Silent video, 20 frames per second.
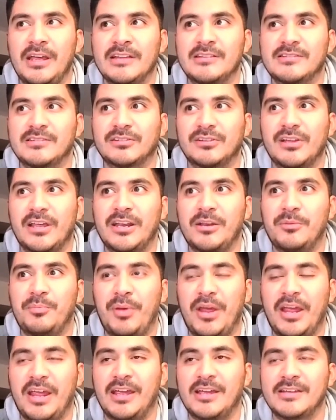
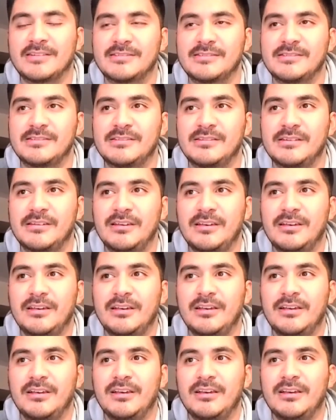insulated pants.
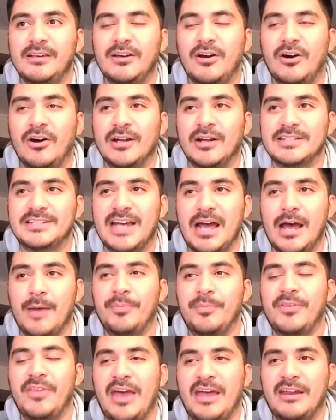On
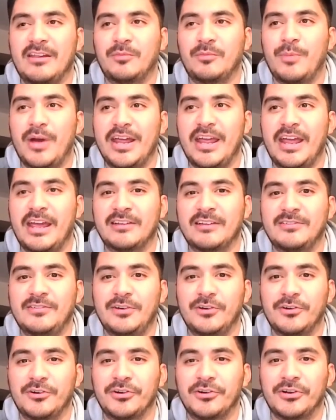top of that is my
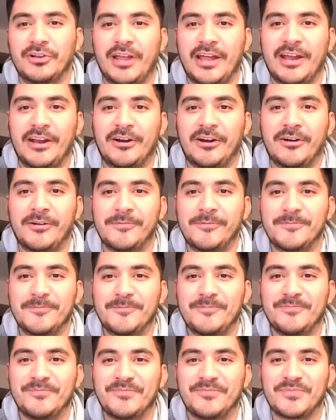exterior layer
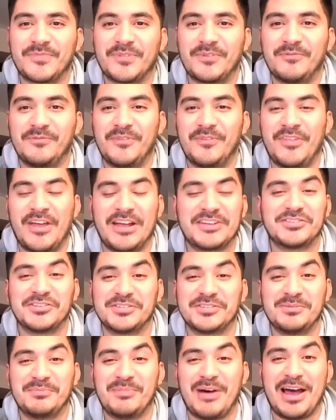and that's
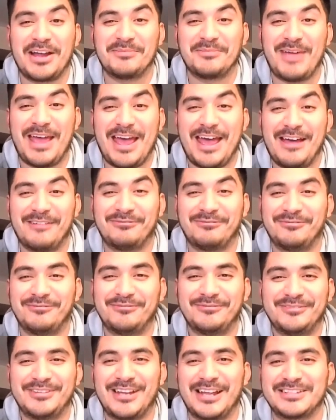just the bottom
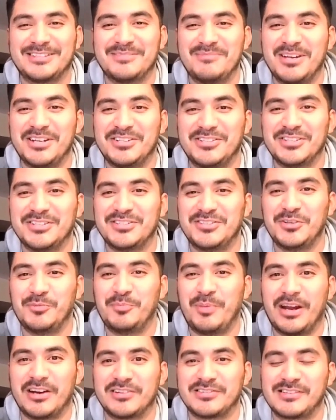half, not to mention
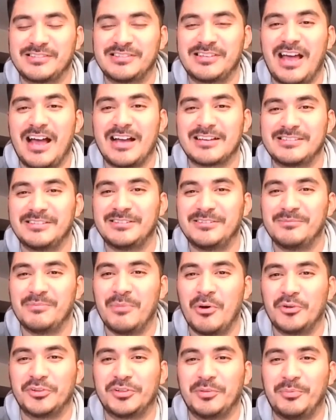two pairs of socks
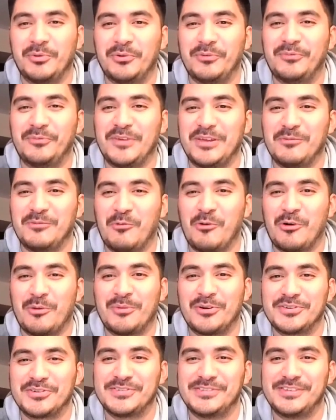and multiple feet
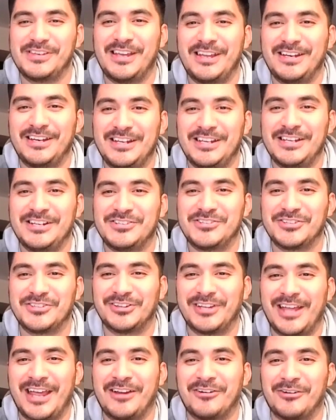warmers in
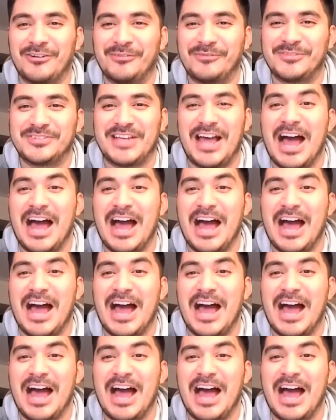each layer of